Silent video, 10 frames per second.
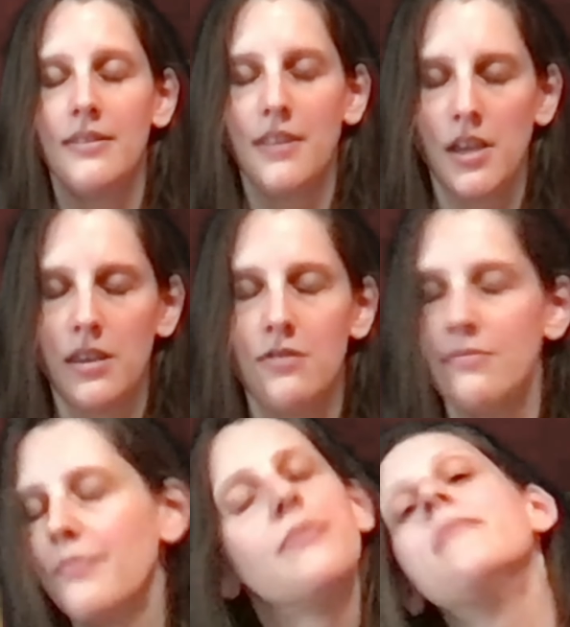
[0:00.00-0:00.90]
Thank you.
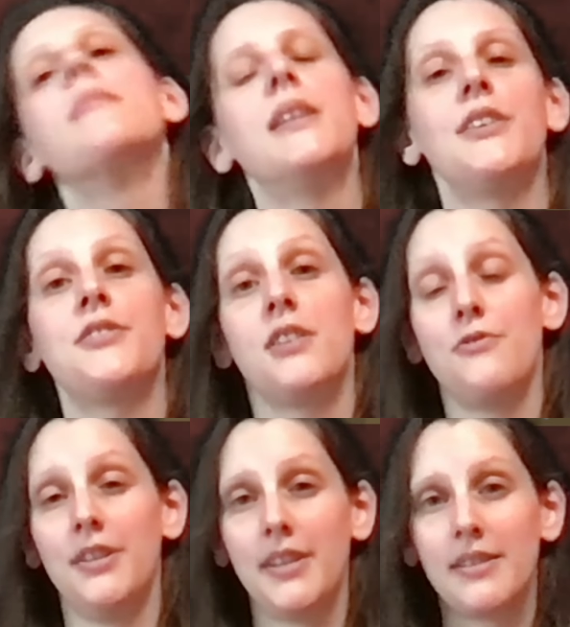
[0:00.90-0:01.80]
I'll see you
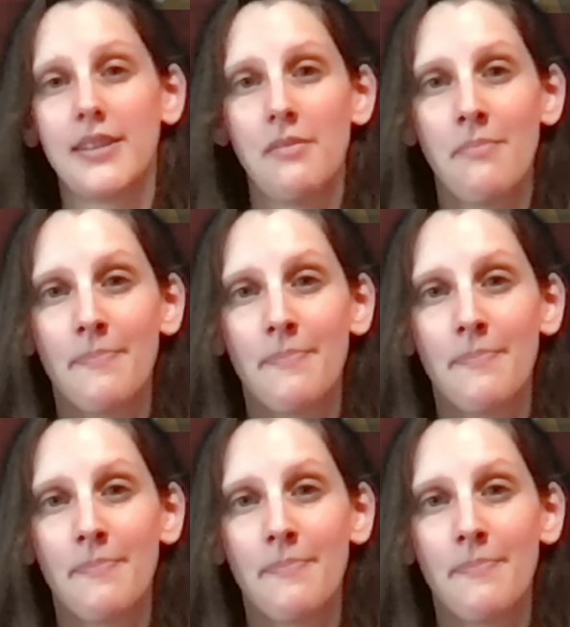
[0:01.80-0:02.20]
all next time.